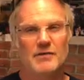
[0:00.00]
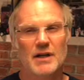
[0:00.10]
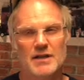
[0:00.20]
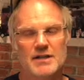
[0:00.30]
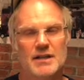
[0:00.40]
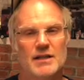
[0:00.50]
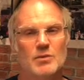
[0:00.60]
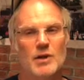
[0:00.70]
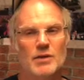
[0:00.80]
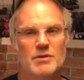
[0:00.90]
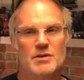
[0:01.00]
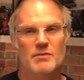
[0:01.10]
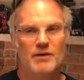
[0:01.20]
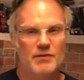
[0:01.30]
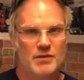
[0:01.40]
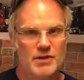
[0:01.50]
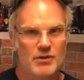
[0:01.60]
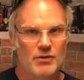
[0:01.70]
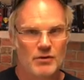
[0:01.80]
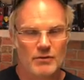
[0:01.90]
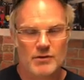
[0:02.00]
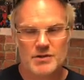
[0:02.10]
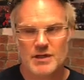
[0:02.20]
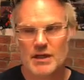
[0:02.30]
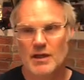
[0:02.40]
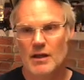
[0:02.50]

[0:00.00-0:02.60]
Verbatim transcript: 96 when I was in my first year of university